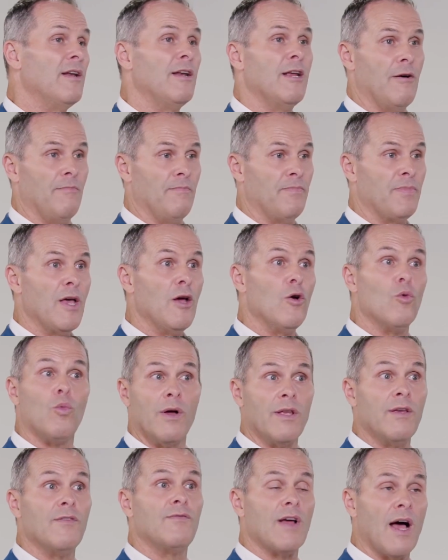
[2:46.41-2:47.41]
Now,
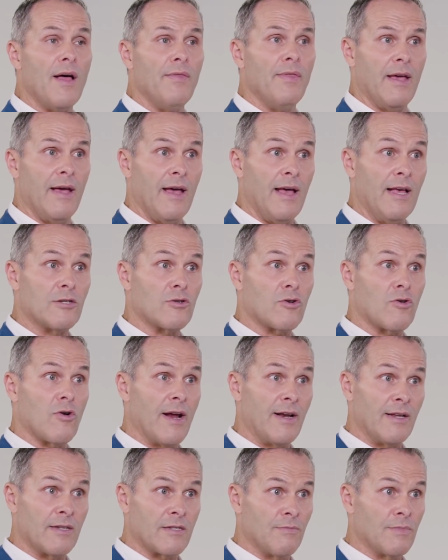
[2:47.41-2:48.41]
what you've done there is
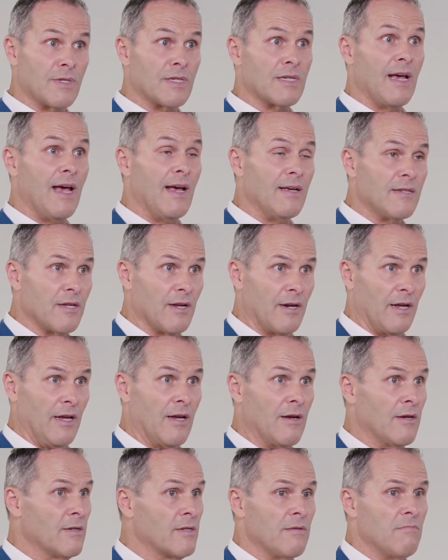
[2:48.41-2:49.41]
created some scarcity,
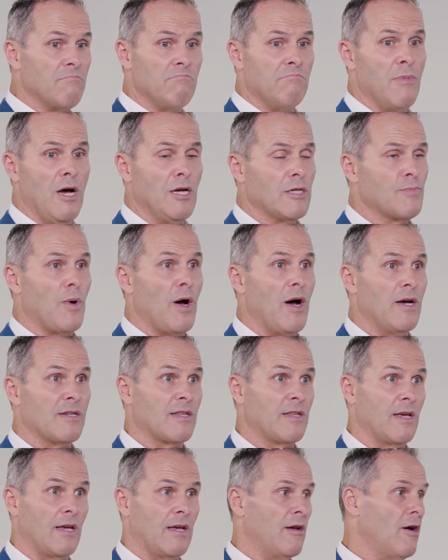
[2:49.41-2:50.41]
because most
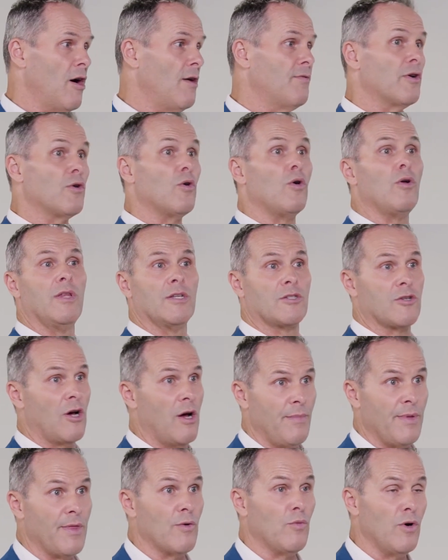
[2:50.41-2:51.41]
buyers are thinking, I've got all the
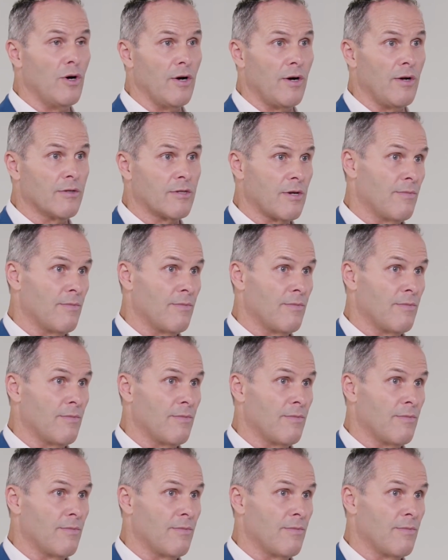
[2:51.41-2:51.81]
time in the world